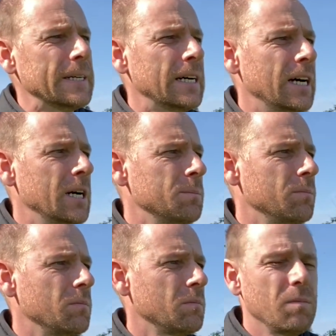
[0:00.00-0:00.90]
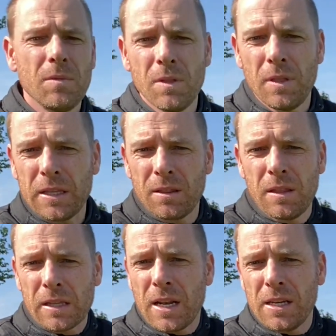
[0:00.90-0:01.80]

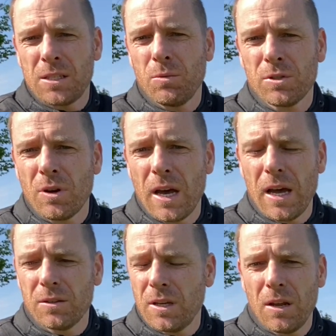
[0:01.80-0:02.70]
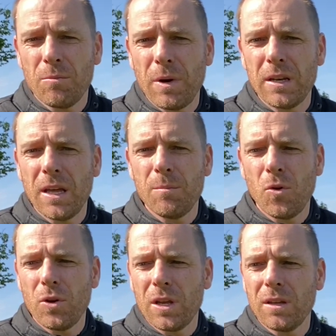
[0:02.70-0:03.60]
that cluster will dry out, and on Monday
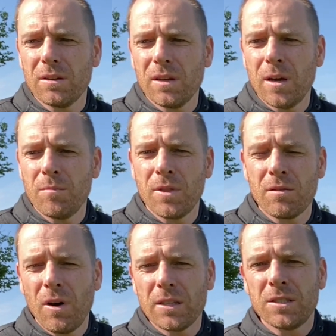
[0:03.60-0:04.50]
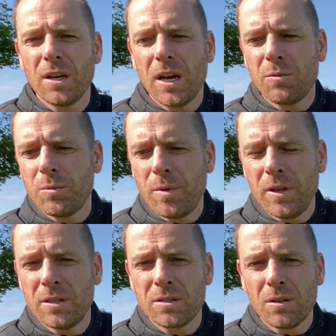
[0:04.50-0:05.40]
morning the right side would be